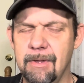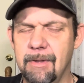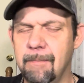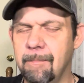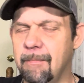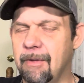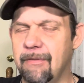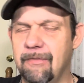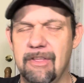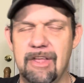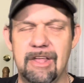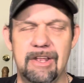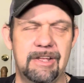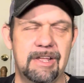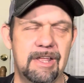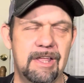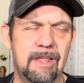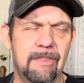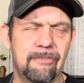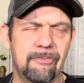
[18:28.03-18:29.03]
But then
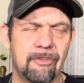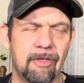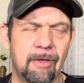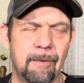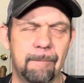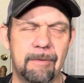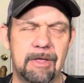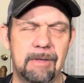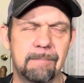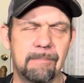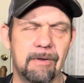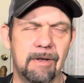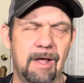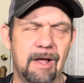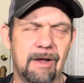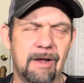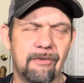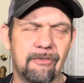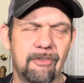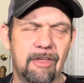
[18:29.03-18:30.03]
again, some people,
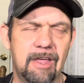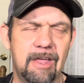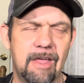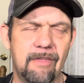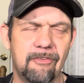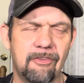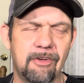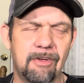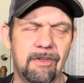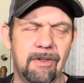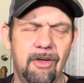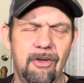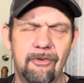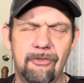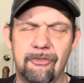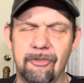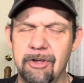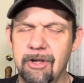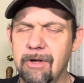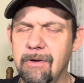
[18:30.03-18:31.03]
like I say, as I
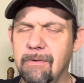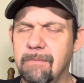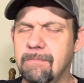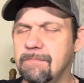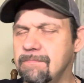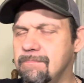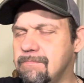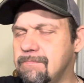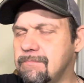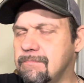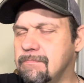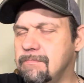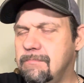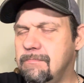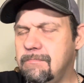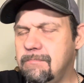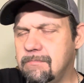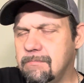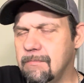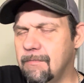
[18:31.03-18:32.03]
close here,
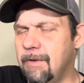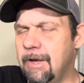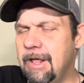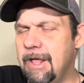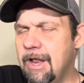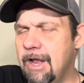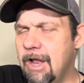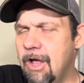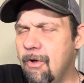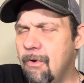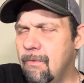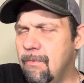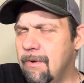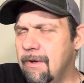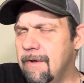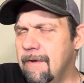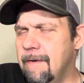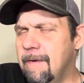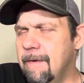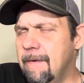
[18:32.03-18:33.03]

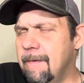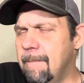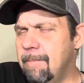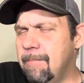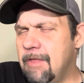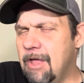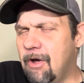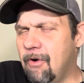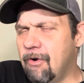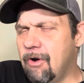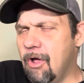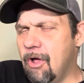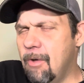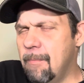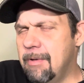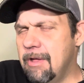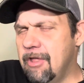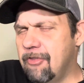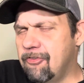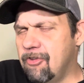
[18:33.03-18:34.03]
they'll go
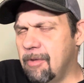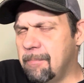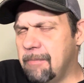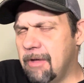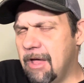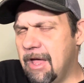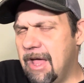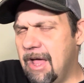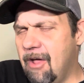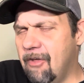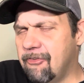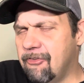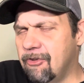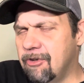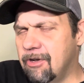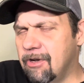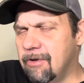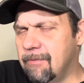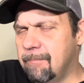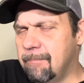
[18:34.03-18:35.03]
pitch up a house on
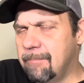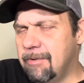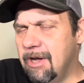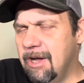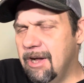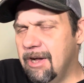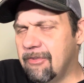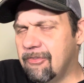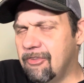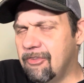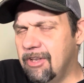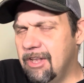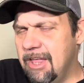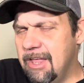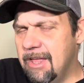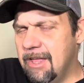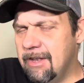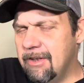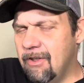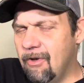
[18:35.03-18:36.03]
their parents'
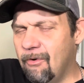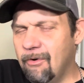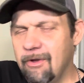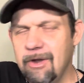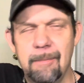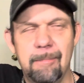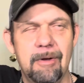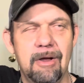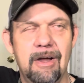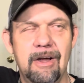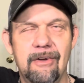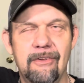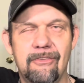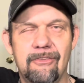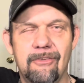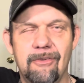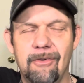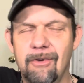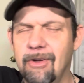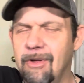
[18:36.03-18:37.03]
land knowing their parents
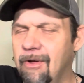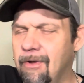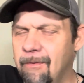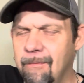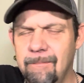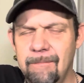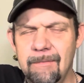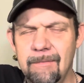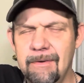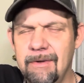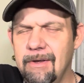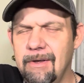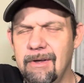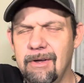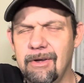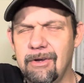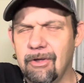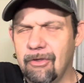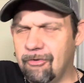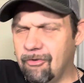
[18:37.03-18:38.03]
are
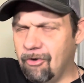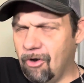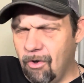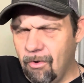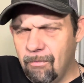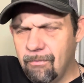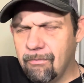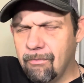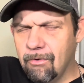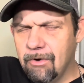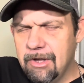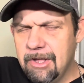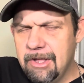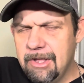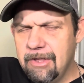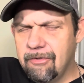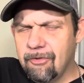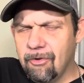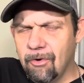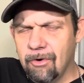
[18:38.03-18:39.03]
control
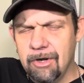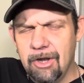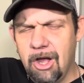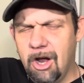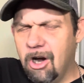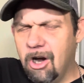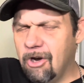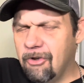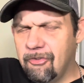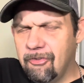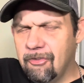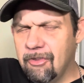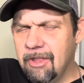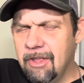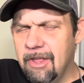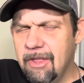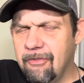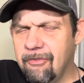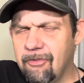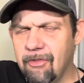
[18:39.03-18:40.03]
freaks or
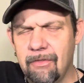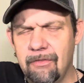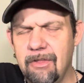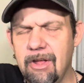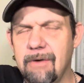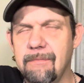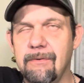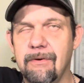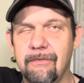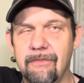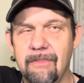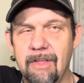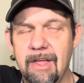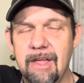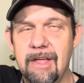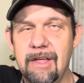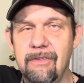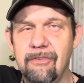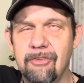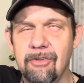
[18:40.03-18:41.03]
narcissists or different
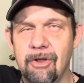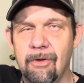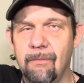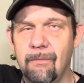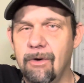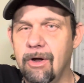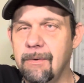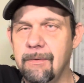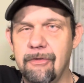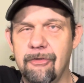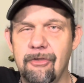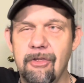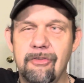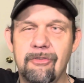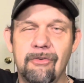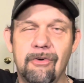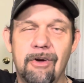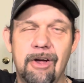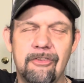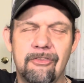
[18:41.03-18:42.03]
things, whatever the
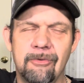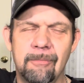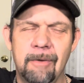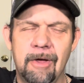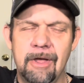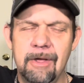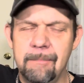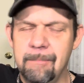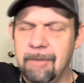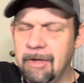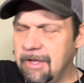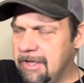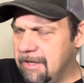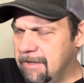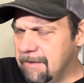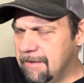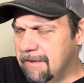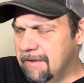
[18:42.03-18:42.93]
situation may be.